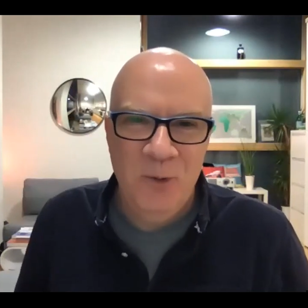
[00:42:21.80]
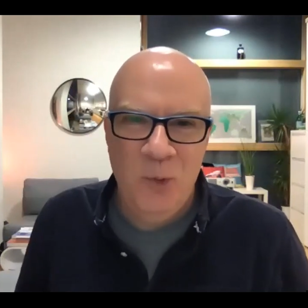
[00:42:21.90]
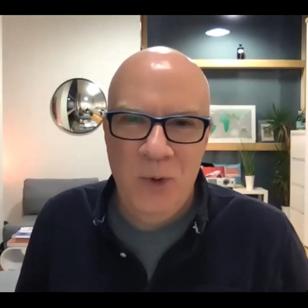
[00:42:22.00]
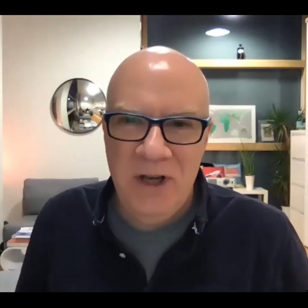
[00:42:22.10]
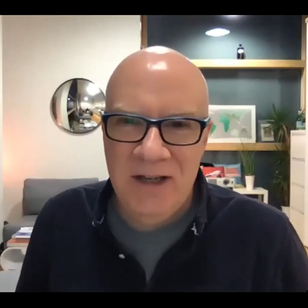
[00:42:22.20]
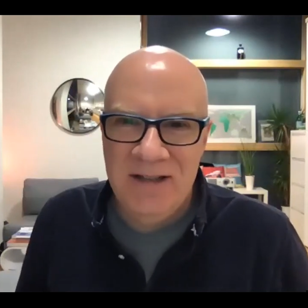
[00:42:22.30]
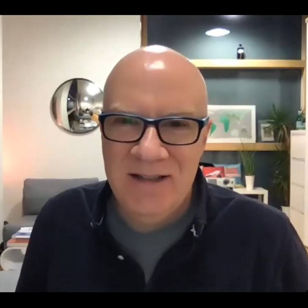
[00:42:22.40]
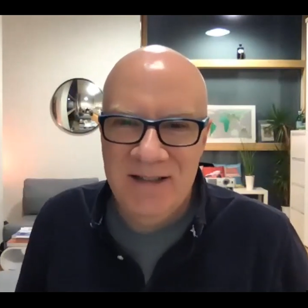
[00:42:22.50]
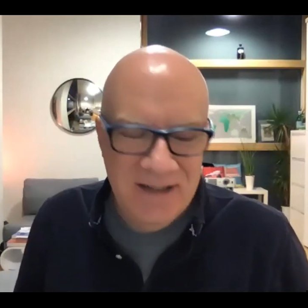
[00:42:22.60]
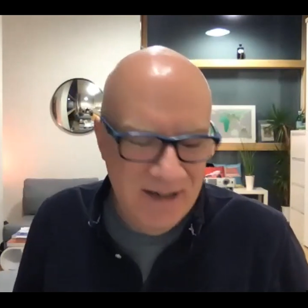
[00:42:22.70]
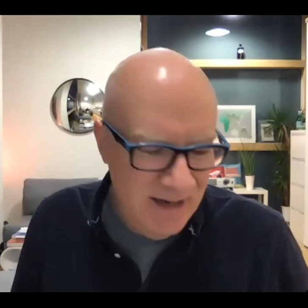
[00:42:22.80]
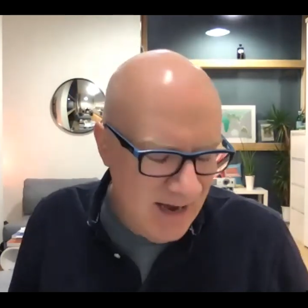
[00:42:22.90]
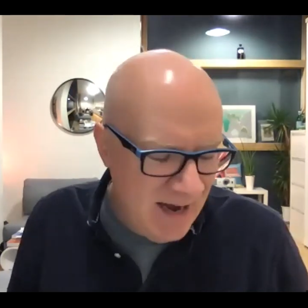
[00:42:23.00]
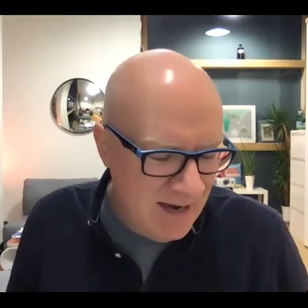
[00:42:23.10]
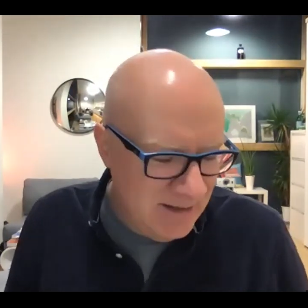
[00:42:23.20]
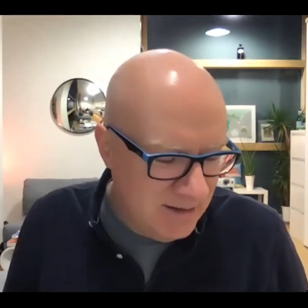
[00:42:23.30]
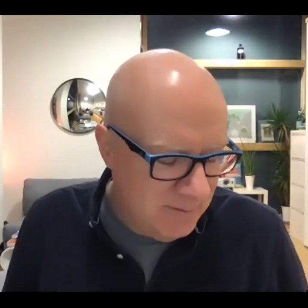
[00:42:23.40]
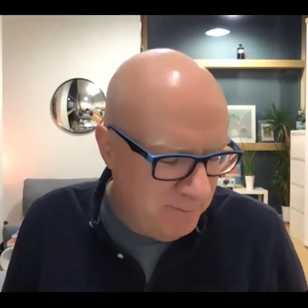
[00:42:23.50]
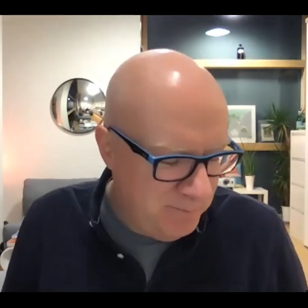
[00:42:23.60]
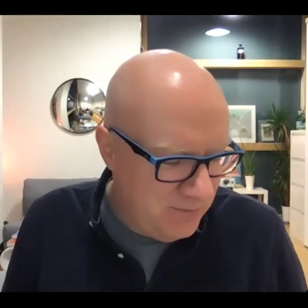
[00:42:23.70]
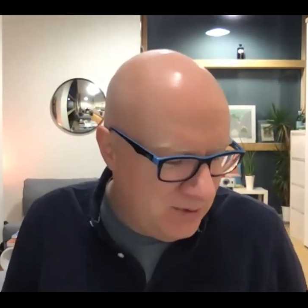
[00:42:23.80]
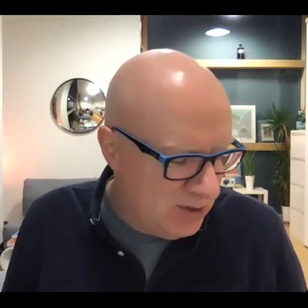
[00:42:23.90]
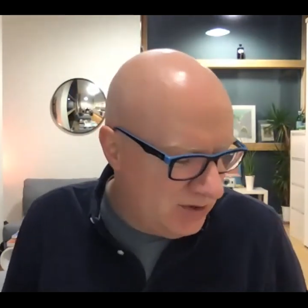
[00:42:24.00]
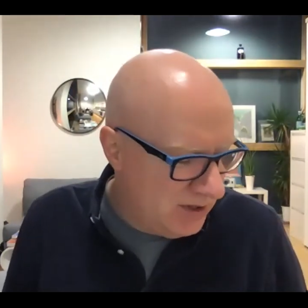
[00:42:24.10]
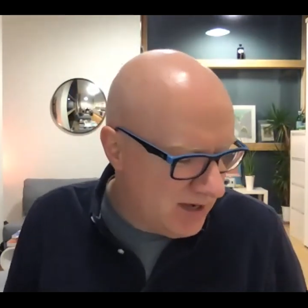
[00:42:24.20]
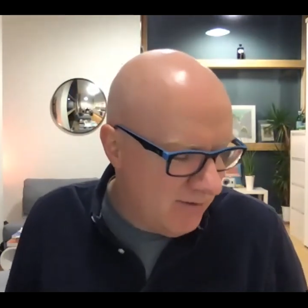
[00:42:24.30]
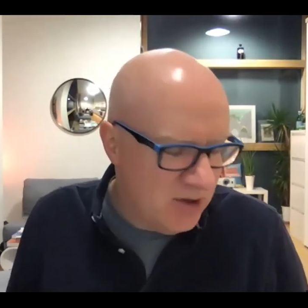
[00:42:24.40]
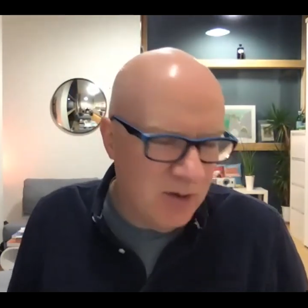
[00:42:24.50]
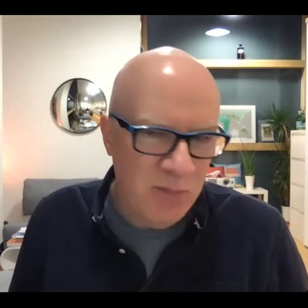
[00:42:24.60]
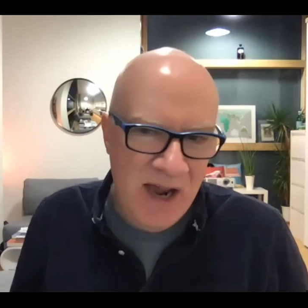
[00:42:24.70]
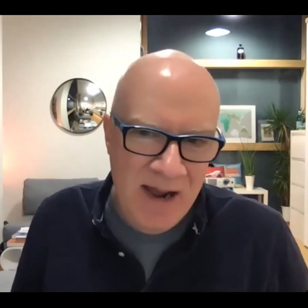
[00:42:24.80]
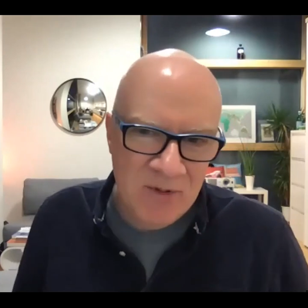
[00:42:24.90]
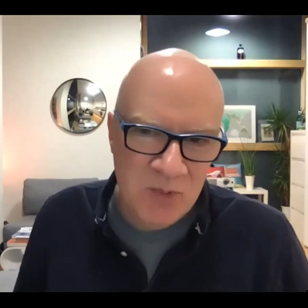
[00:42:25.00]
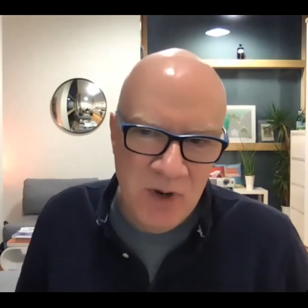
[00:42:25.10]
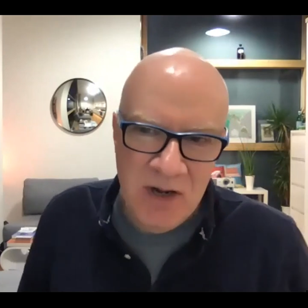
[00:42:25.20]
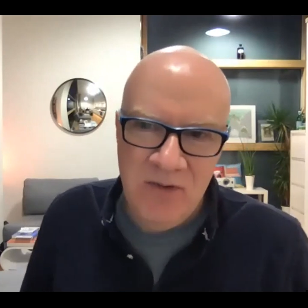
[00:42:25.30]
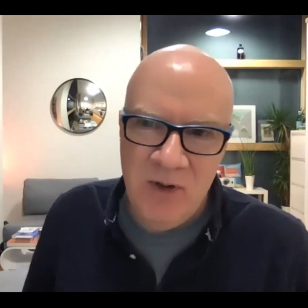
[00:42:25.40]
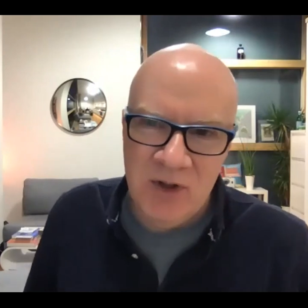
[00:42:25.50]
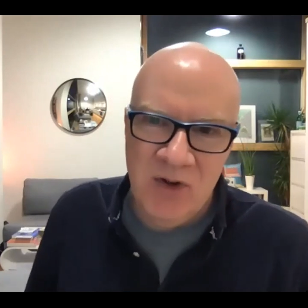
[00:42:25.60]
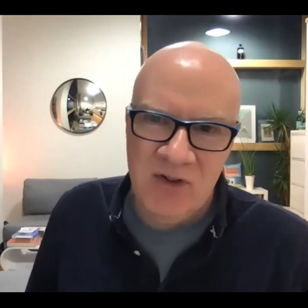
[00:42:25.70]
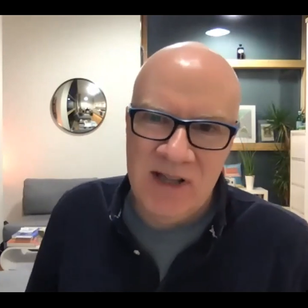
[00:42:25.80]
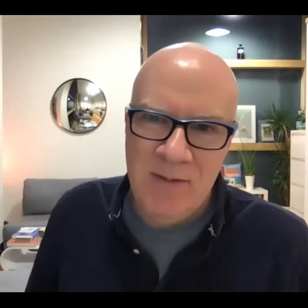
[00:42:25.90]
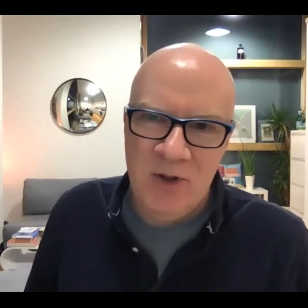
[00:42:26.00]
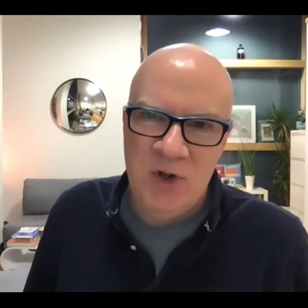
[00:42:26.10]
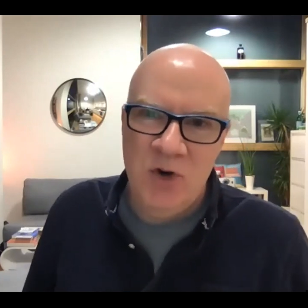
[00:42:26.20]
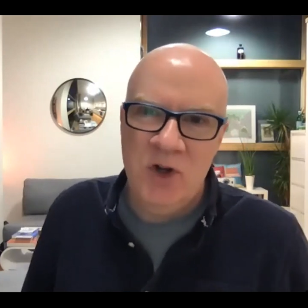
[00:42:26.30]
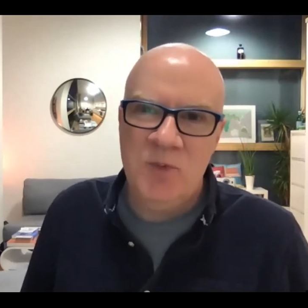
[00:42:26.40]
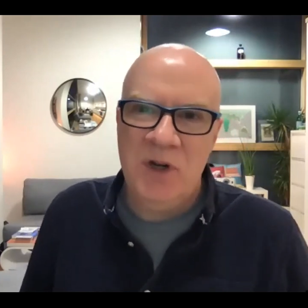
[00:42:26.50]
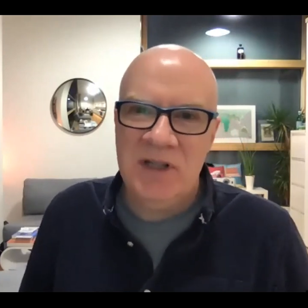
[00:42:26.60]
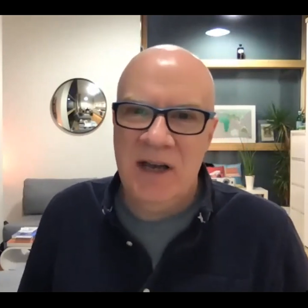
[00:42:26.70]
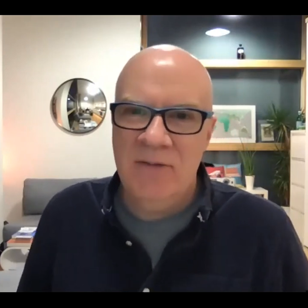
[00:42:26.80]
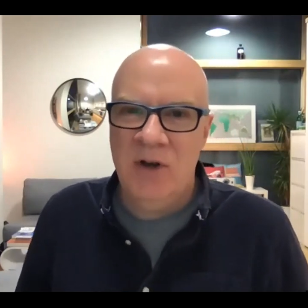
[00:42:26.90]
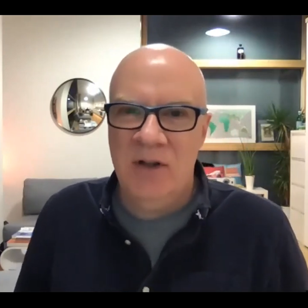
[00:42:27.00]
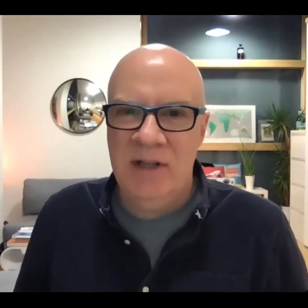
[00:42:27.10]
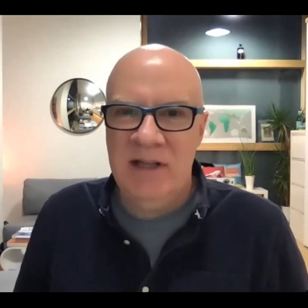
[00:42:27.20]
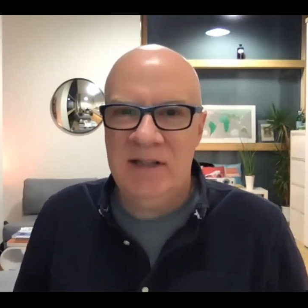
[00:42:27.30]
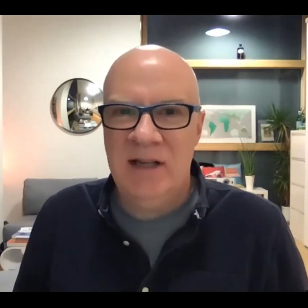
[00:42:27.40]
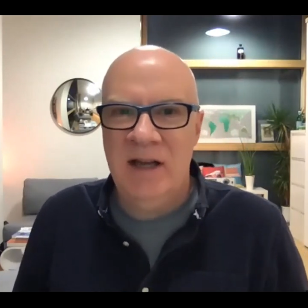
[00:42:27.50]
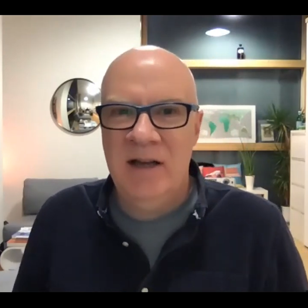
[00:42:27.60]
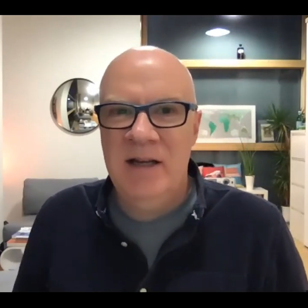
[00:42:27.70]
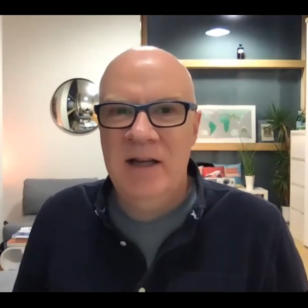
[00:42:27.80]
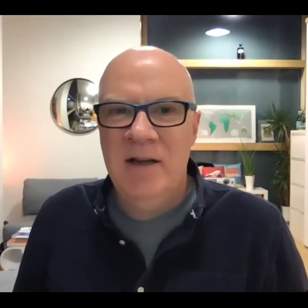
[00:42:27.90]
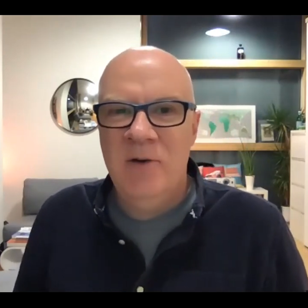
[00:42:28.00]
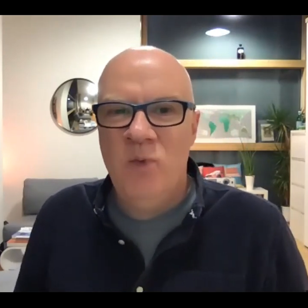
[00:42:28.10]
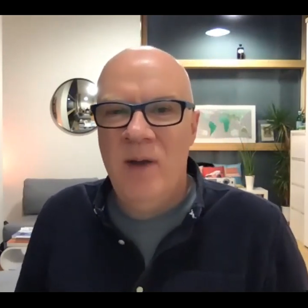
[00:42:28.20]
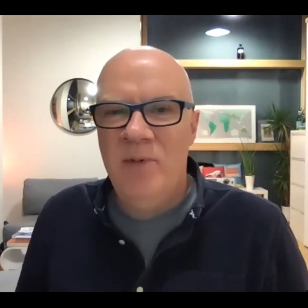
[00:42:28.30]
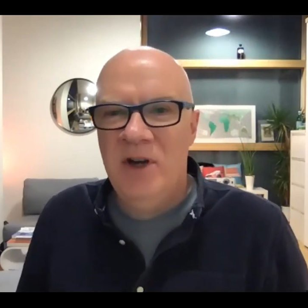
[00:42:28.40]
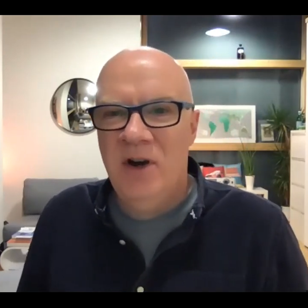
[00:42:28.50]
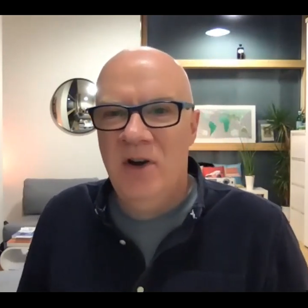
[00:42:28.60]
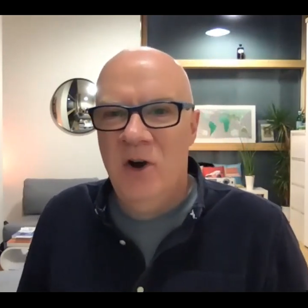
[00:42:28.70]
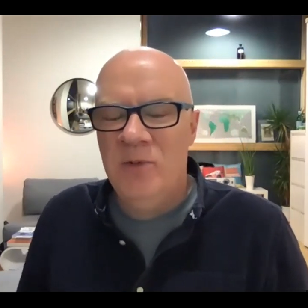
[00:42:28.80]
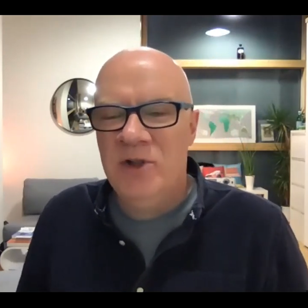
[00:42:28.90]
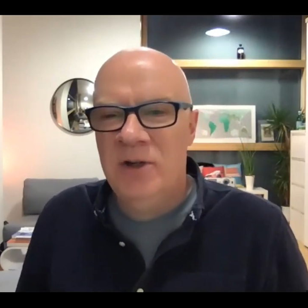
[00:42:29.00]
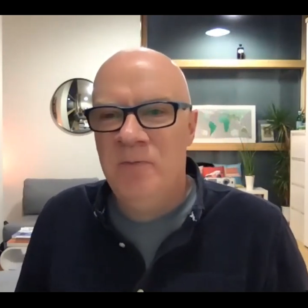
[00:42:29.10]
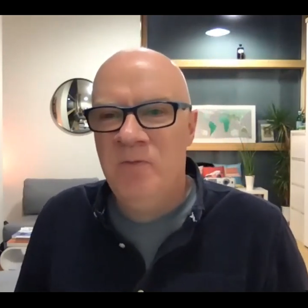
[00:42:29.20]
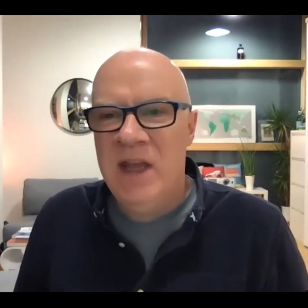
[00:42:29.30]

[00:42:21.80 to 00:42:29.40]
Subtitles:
weird. And just discovered that perhaps my view is not the same as yours because I've got this webinar option.